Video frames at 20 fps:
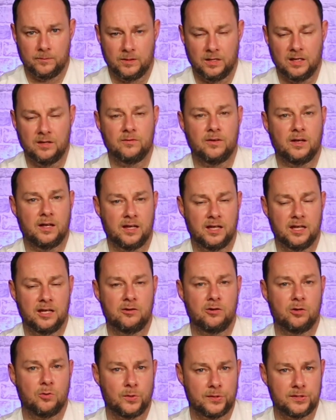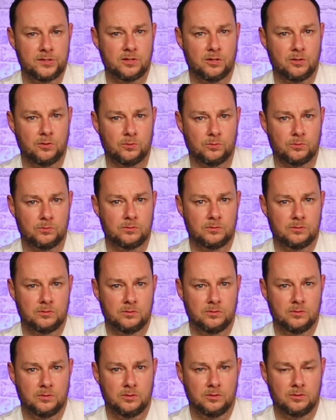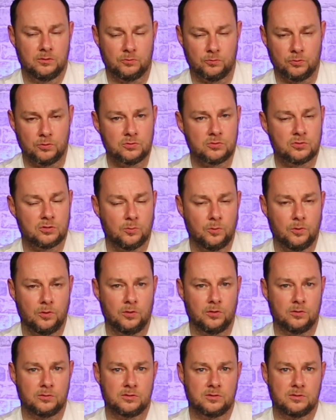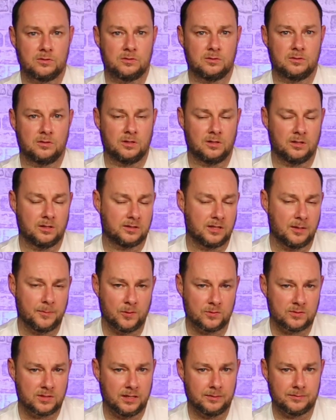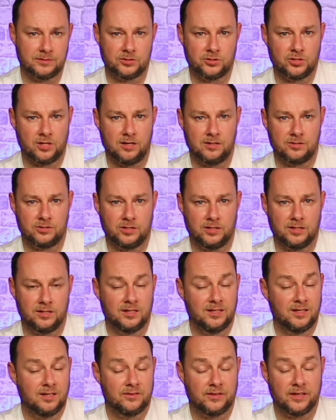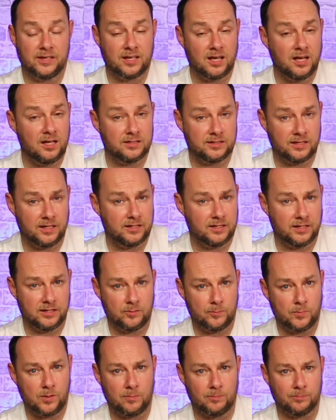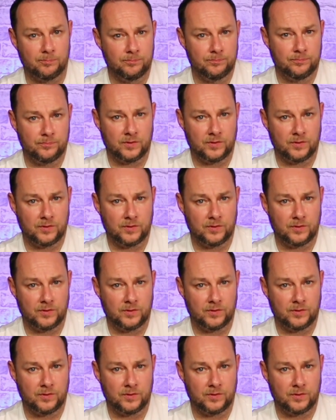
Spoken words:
If a hero on his own runs towards a demo team to charge it, they can't detonate the bomb.